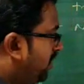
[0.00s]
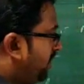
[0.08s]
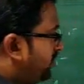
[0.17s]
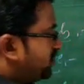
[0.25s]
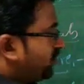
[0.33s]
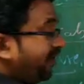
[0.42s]

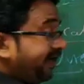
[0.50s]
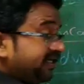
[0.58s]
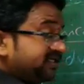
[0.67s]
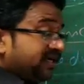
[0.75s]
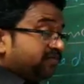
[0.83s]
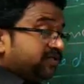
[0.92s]
Right. So what
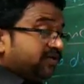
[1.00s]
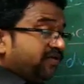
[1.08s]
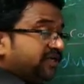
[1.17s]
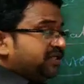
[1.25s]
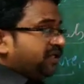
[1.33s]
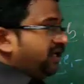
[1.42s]
is the
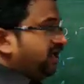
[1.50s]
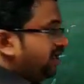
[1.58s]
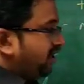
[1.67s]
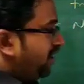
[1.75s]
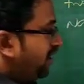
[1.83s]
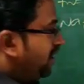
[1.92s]
observation
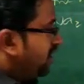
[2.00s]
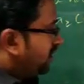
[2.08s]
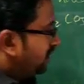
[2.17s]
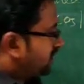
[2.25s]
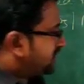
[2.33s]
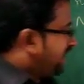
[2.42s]
here? The